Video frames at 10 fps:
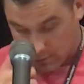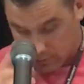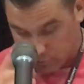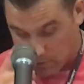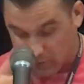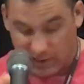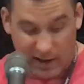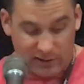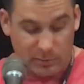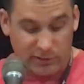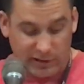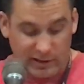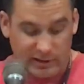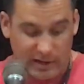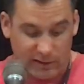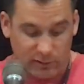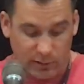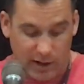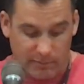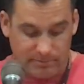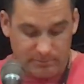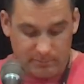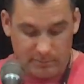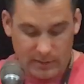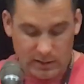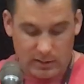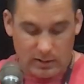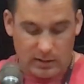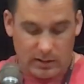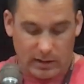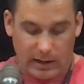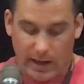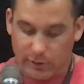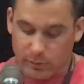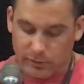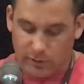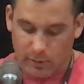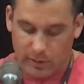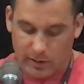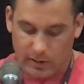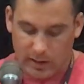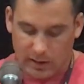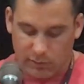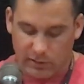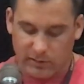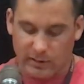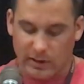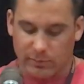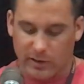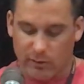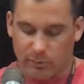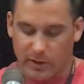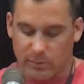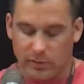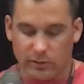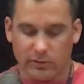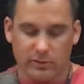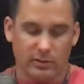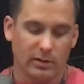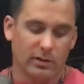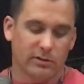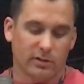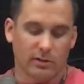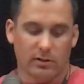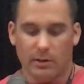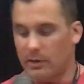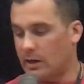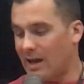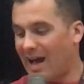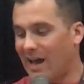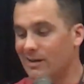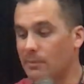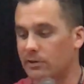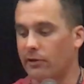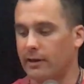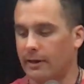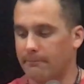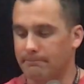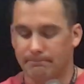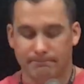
as you may have guessed, my drinking did not slow down. Heather was growing increasingly upset with my abuse, so I began to hide my drinking.